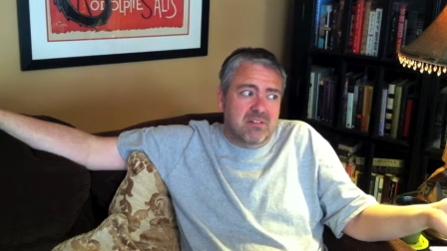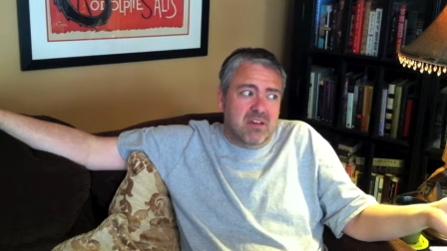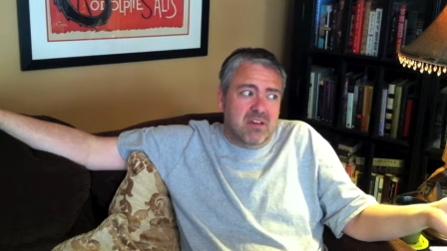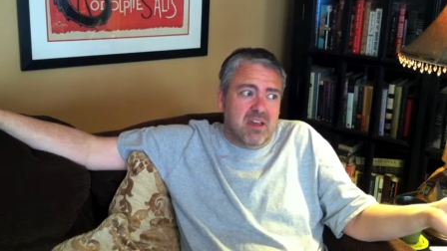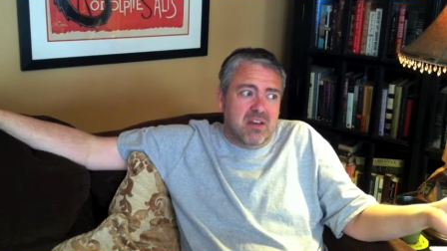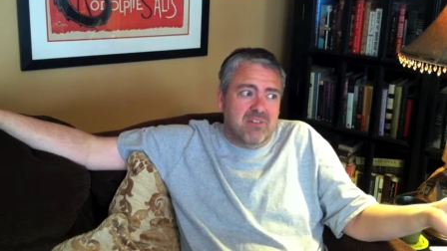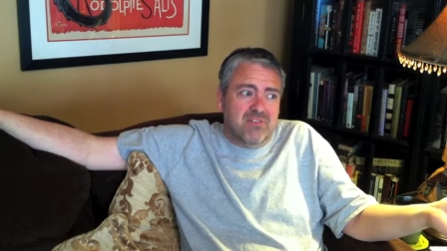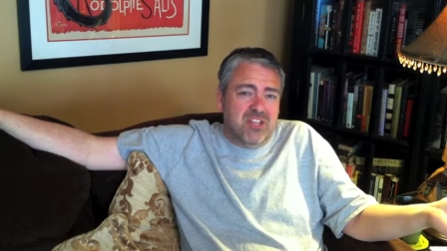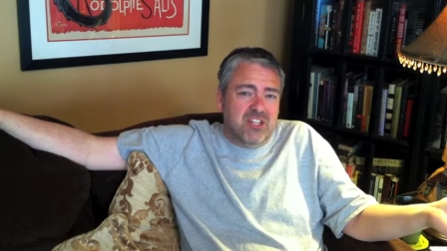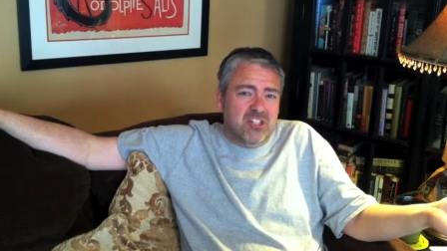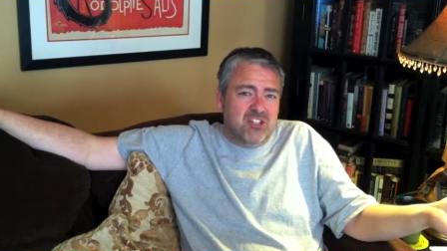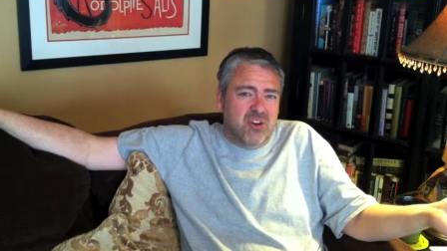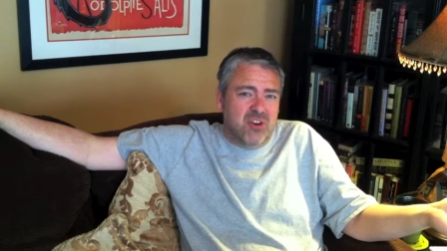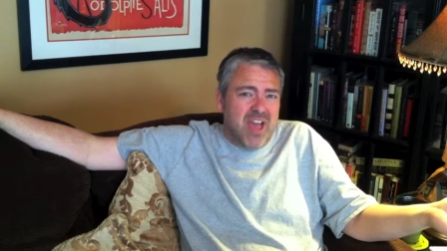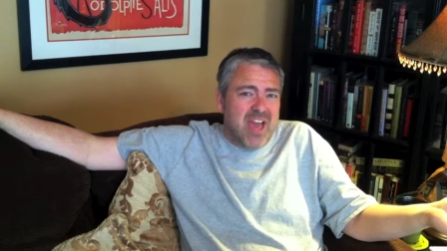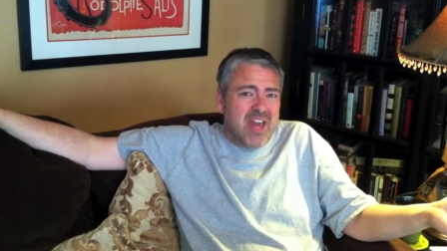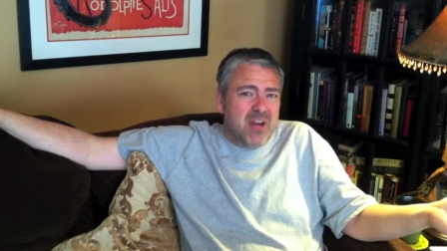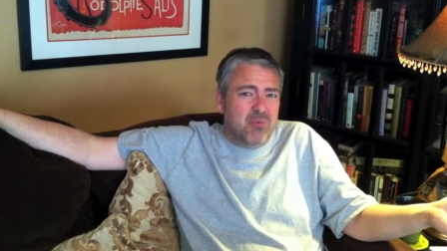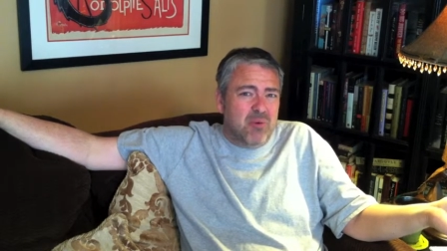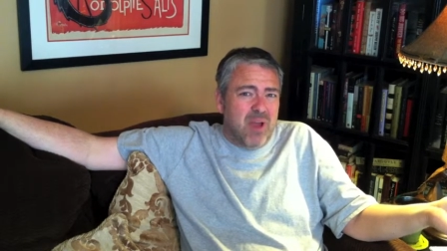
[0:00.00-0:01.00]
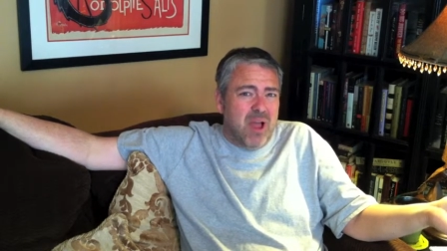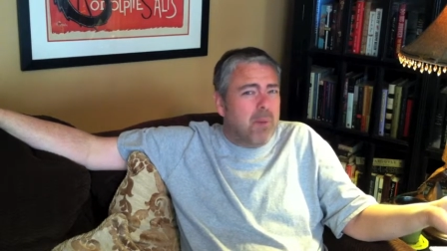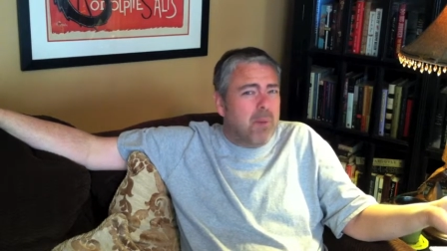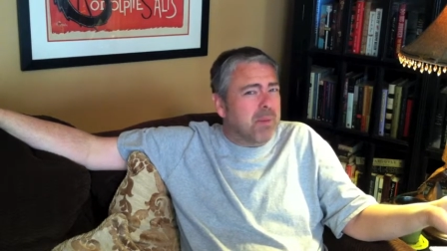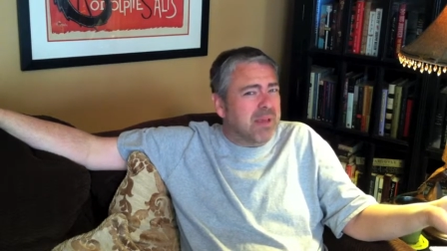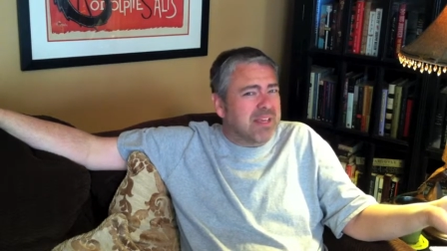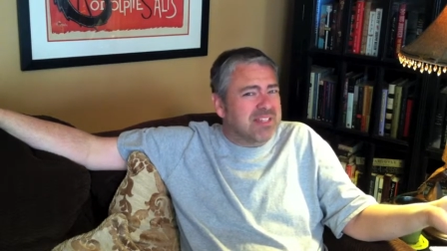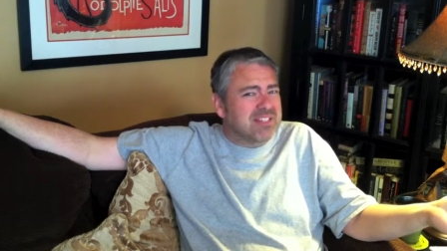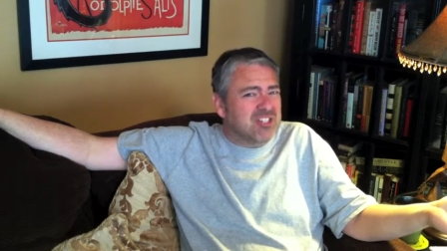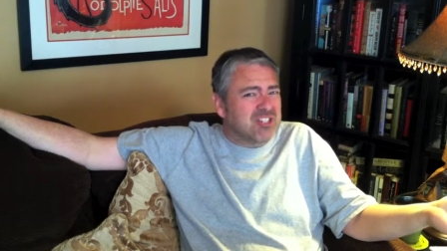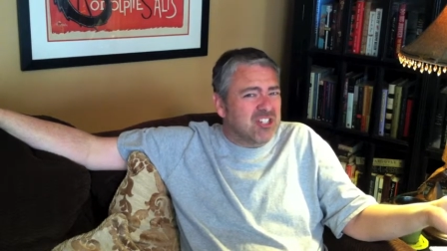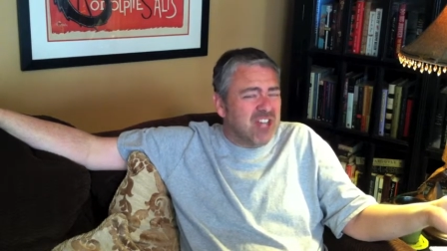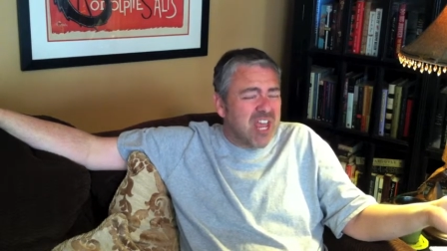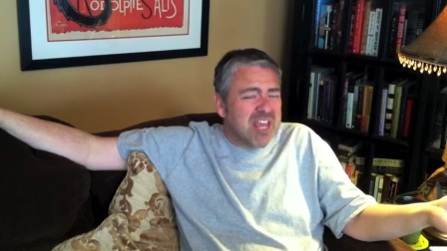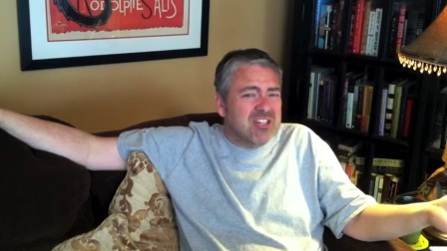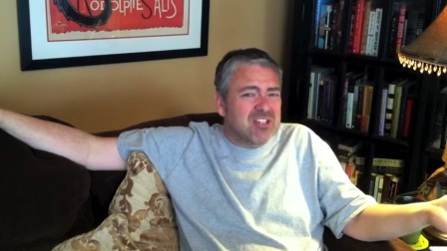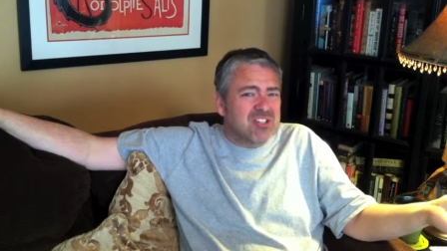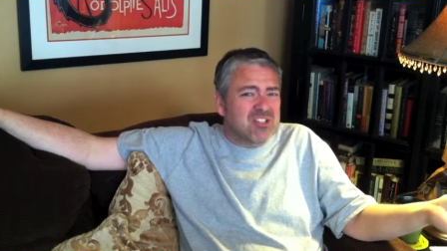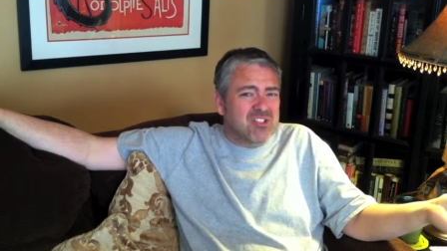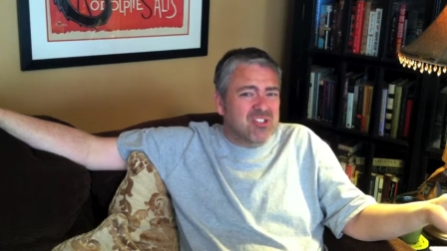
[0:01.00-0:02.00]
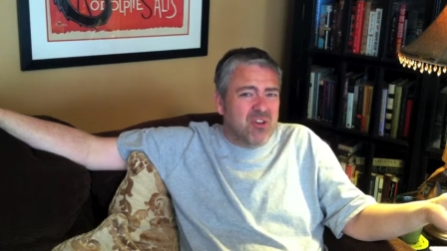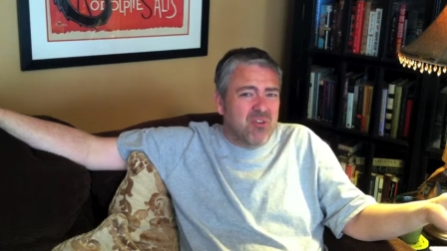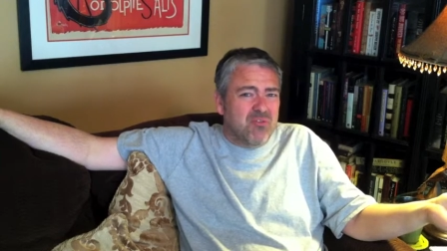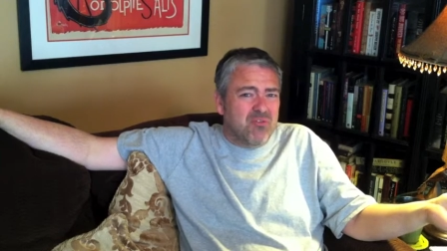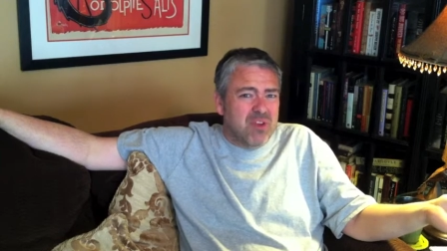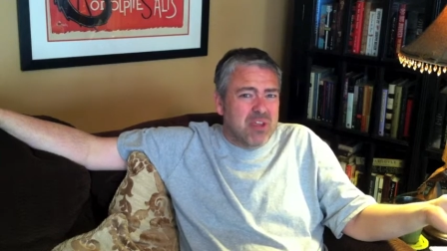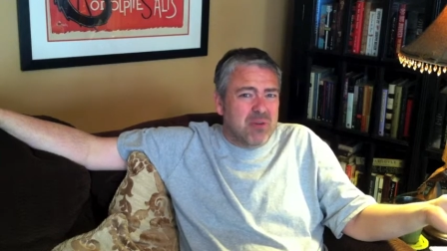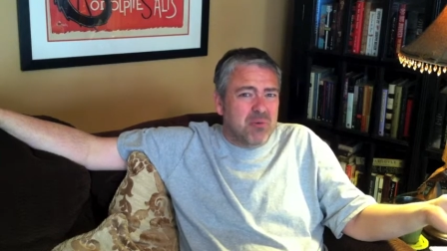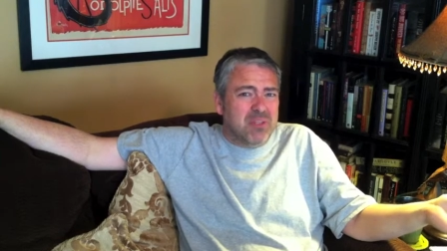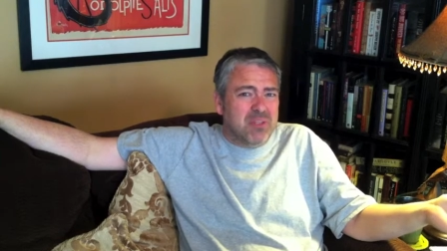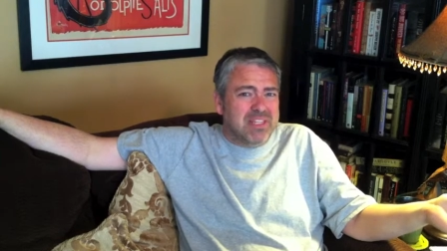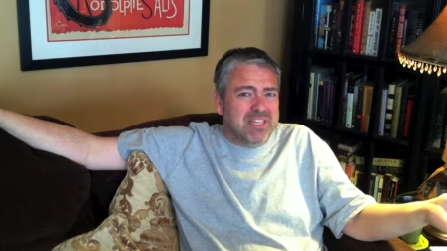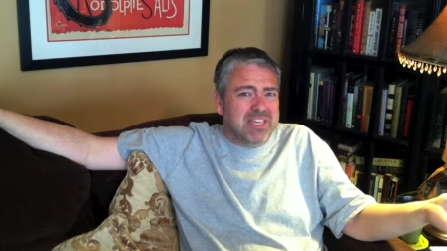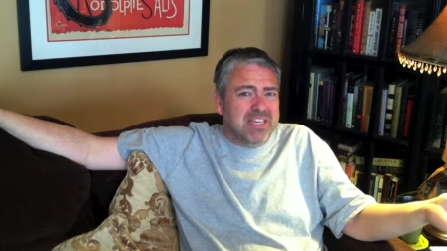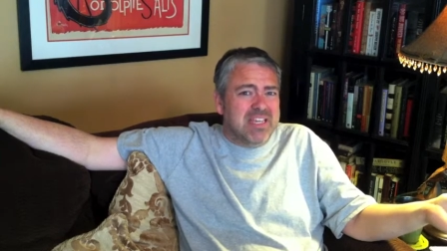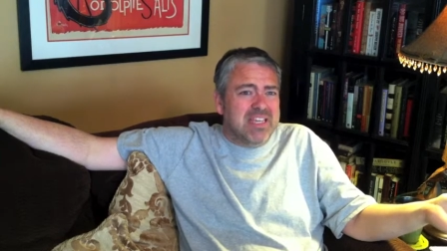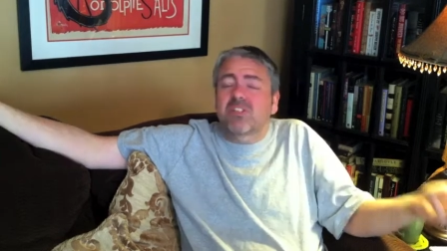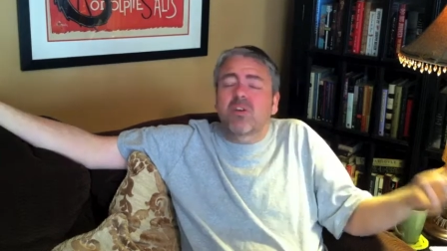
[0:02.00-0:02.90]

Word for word: kind of get your head around because it changes so frequently.